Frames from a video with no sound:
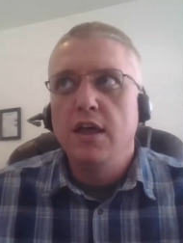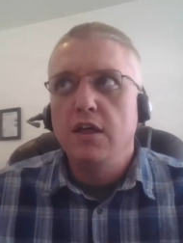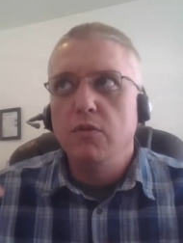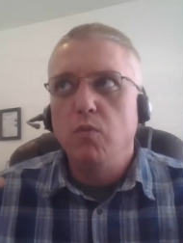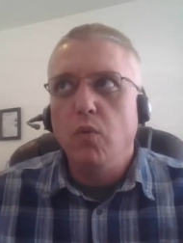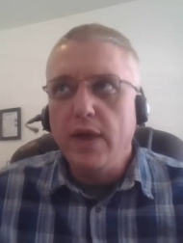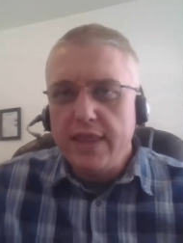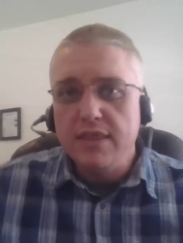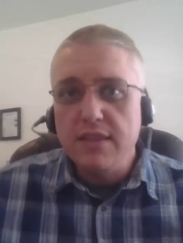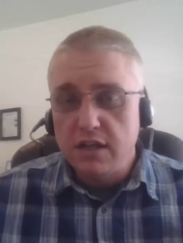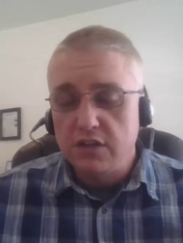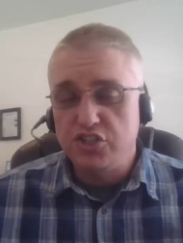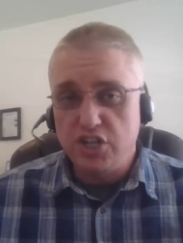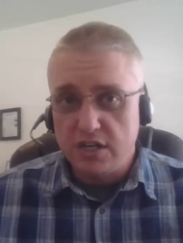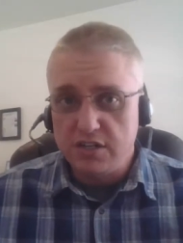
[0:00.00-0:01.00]
when the
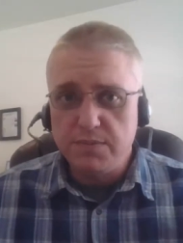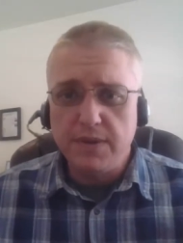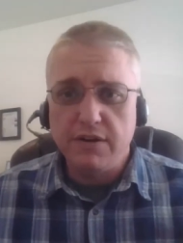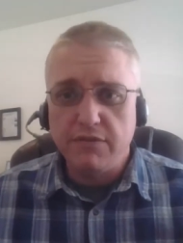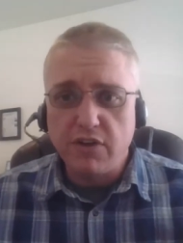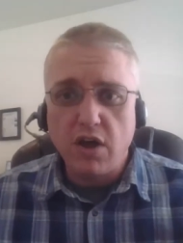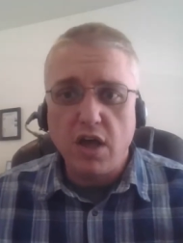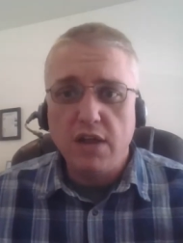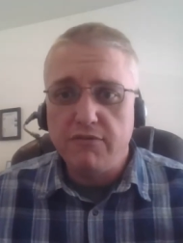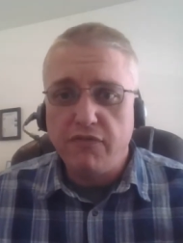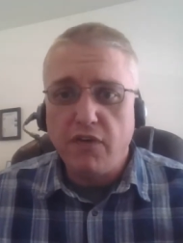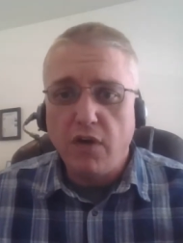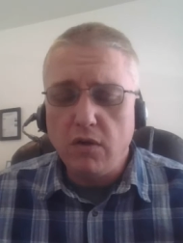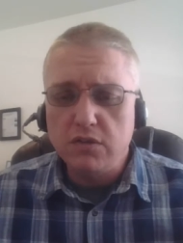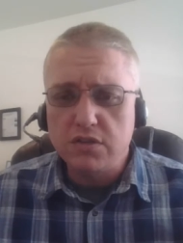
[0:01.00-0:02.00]
judgment of God
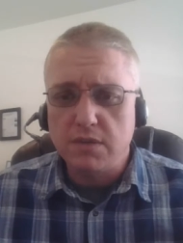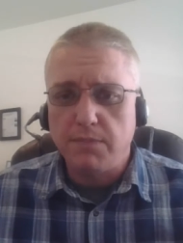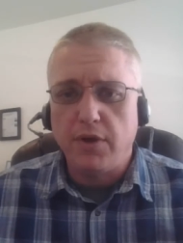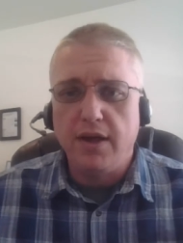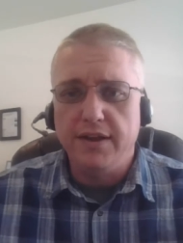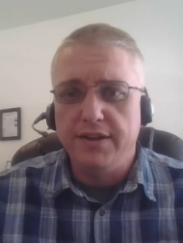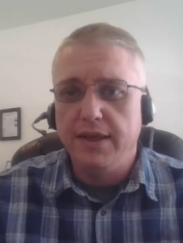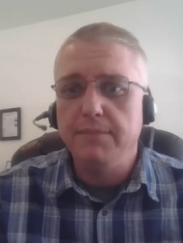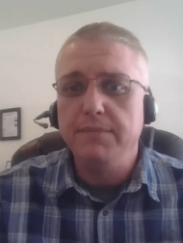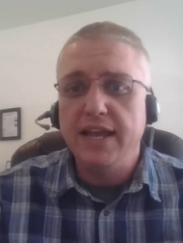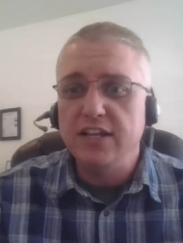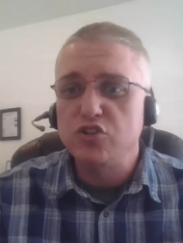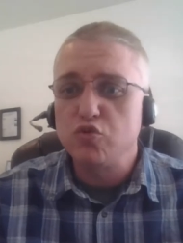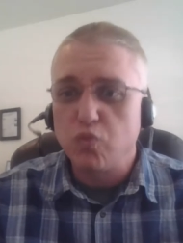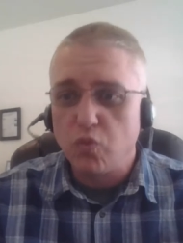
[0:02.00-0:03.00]
falls upon them,
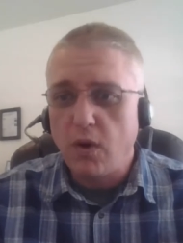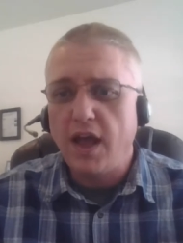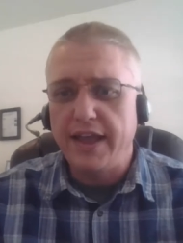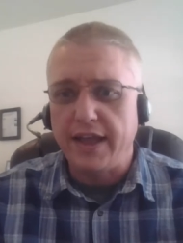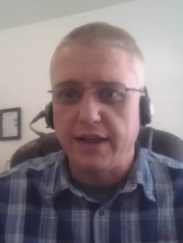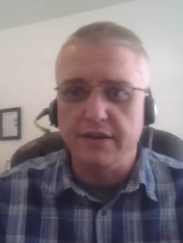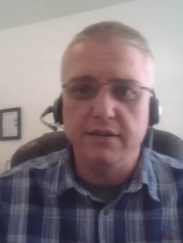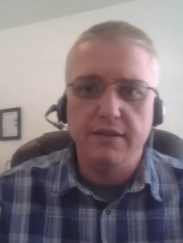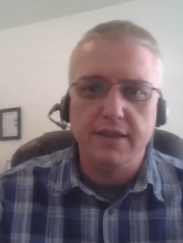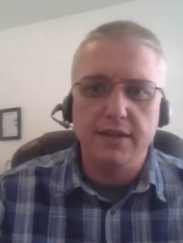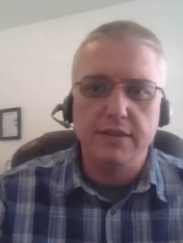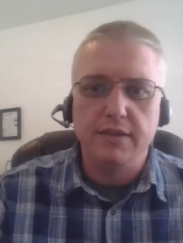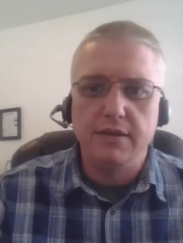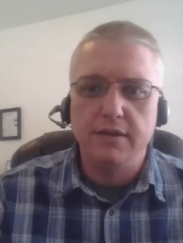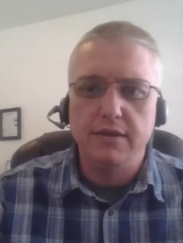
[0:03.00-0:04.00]
it's right
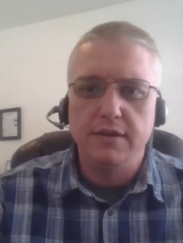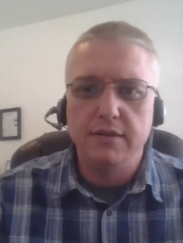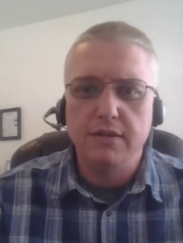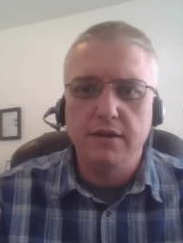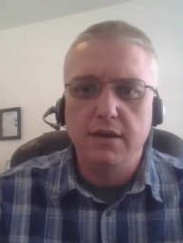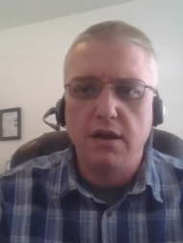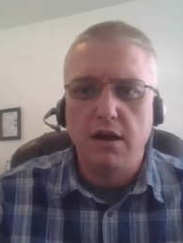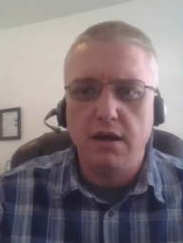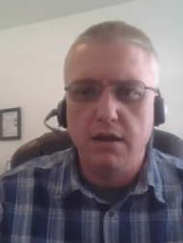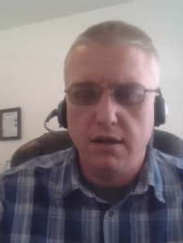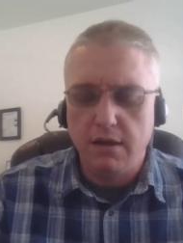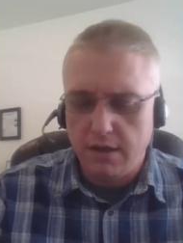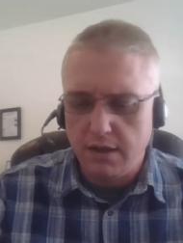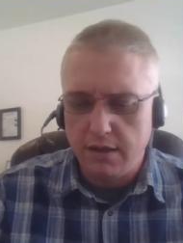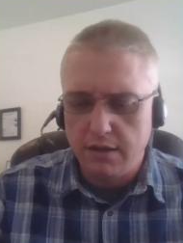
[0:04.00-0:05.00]
that the the God,
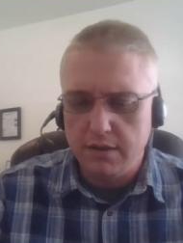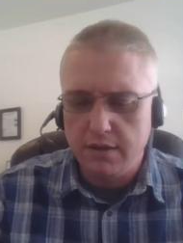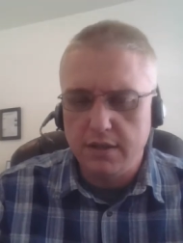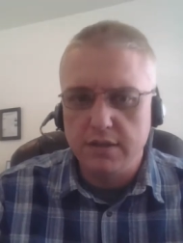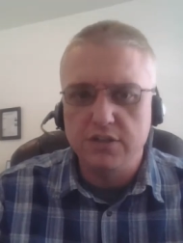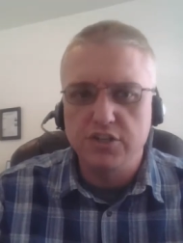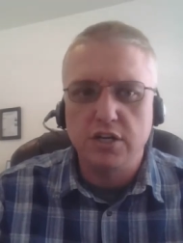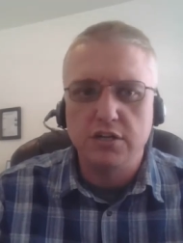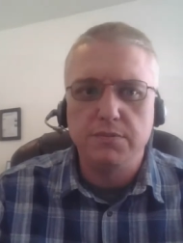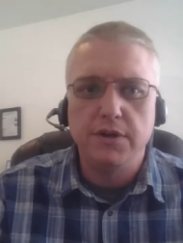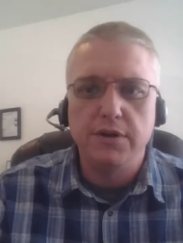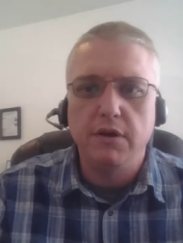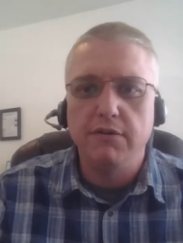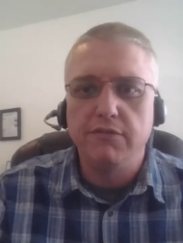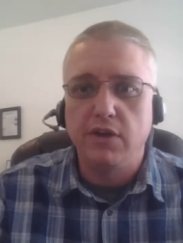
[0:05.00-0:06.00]
uh, that the
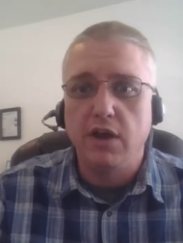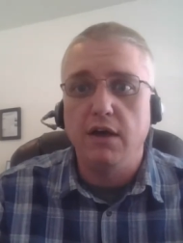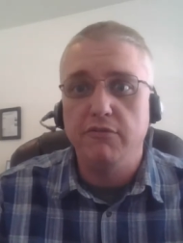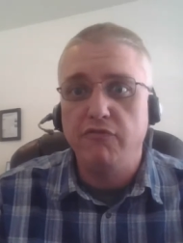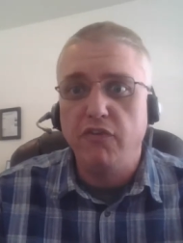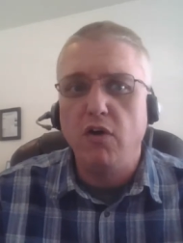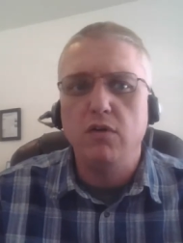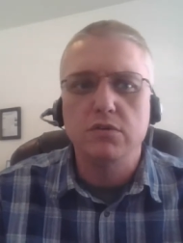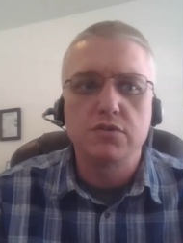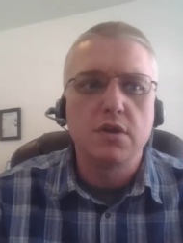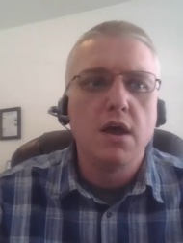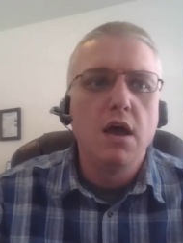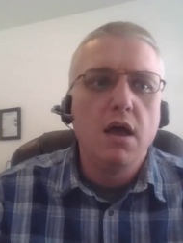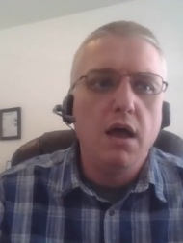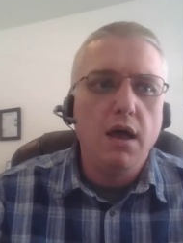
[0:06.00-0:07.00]
judgment of God falls
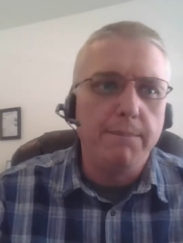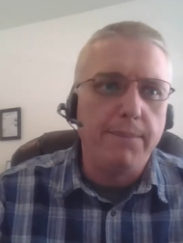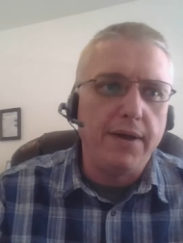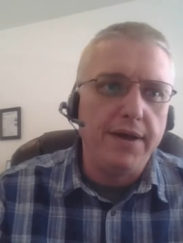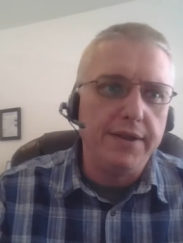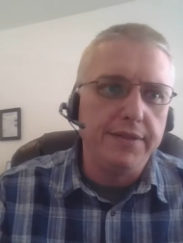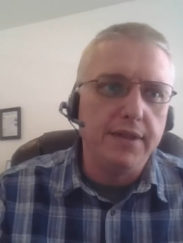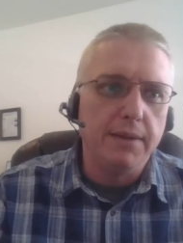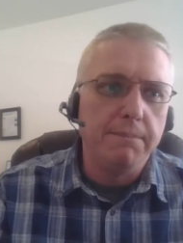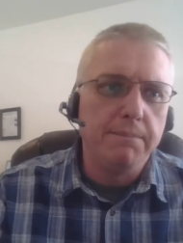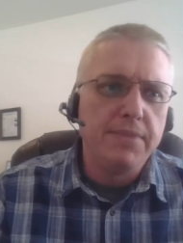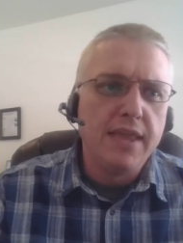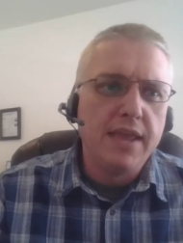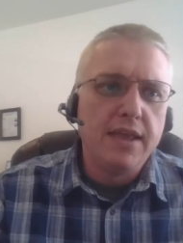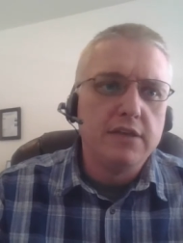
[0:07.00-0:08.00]
upon them.
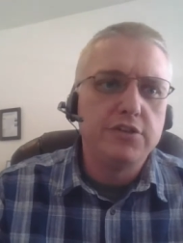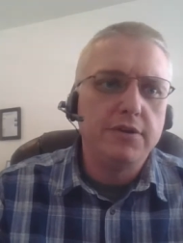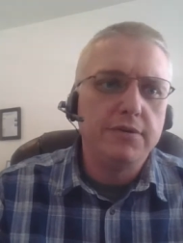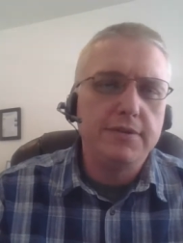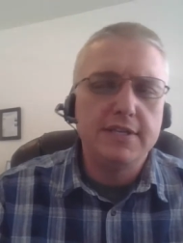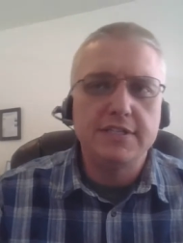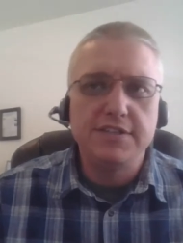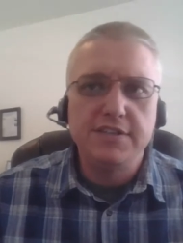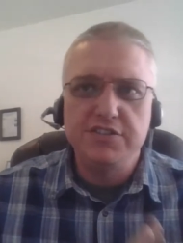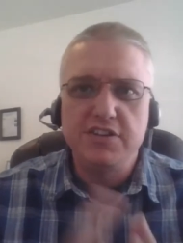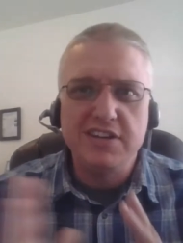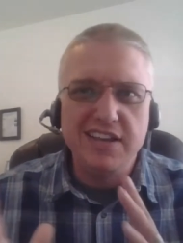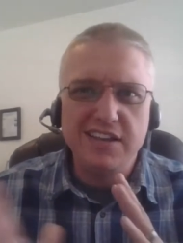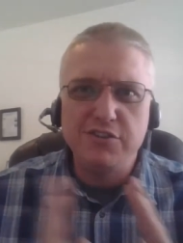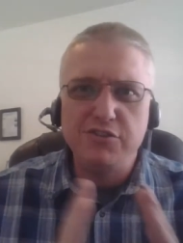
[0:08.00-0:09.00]
So this is
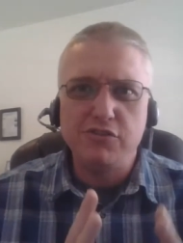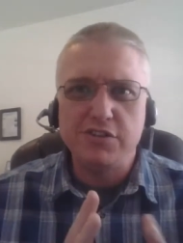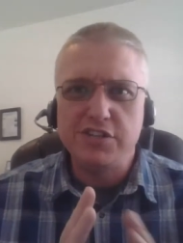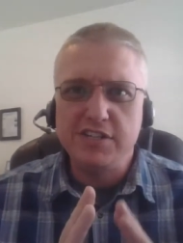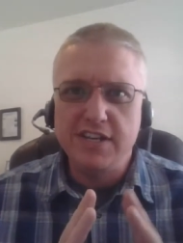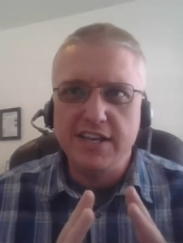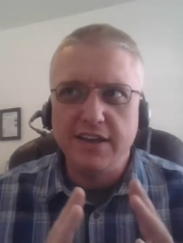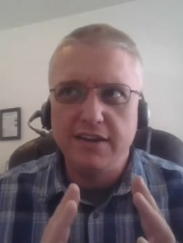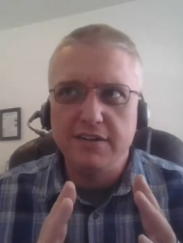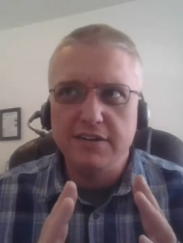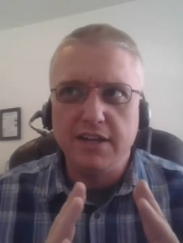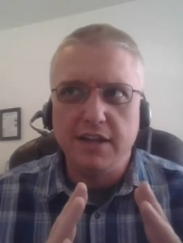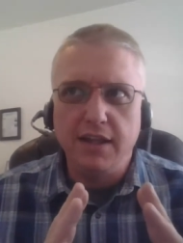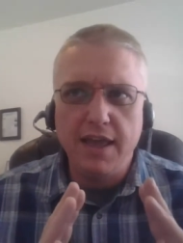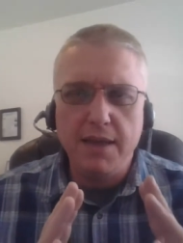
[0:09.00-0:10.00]
an interesting
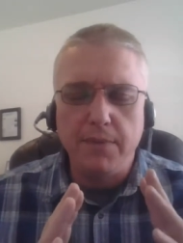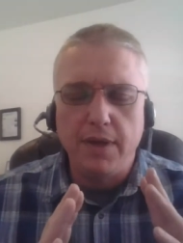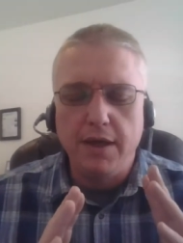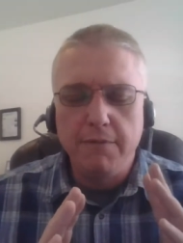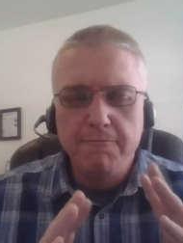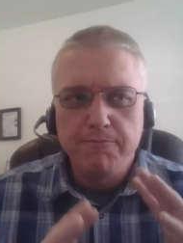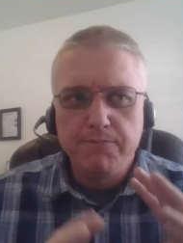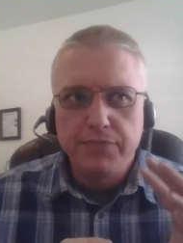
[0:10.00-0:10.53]
dilemma.